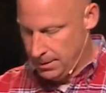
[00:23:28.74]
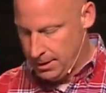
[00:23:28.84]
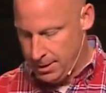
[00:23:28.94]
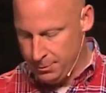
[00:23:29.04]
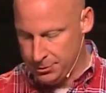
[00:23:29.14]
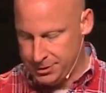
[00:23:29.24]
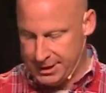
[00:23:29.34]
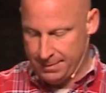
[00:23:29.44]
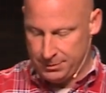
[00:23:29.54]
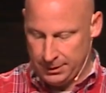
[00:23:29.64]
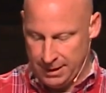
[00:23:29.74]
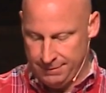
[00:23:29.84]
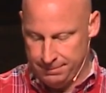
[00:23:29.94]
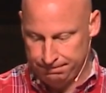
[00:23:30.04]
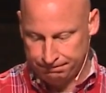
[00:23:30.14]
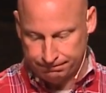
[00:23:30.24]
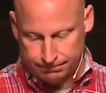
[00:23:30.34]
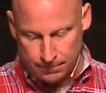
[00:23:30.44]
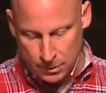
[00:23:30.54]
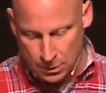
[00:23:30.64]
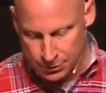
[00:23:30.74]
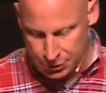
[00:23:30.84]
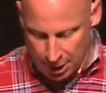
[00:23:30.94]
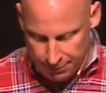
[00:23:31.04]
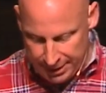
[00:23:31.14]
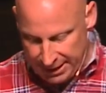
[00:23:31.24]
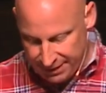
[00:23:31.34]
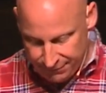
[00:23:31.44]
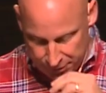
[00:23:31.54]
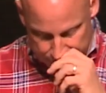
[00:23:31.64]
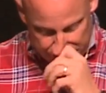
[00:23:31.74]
Hebrews chapter 11. Start reading in verse